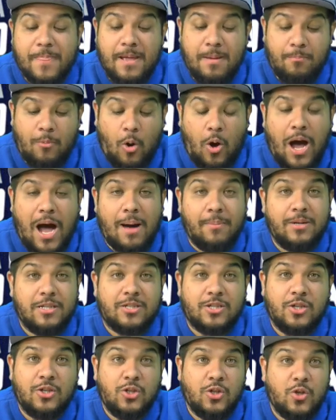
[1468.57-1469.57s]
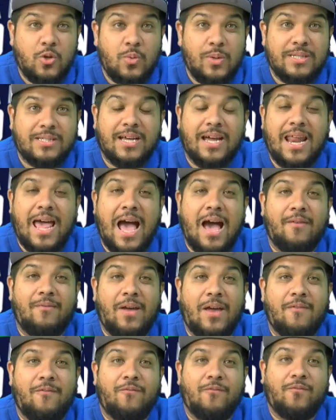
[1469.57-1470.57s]
Mohamed Sanu is going to have
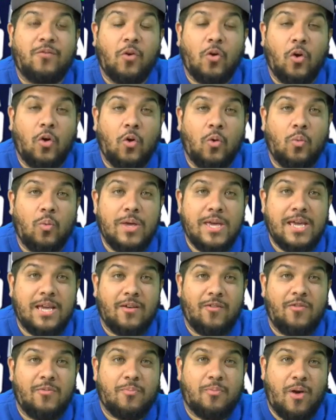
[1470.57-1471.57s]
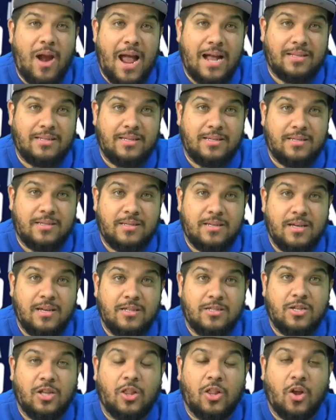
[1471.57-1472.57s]
a full week of practice
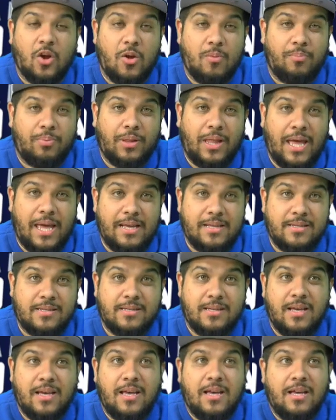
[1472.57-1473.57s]
to learn plays.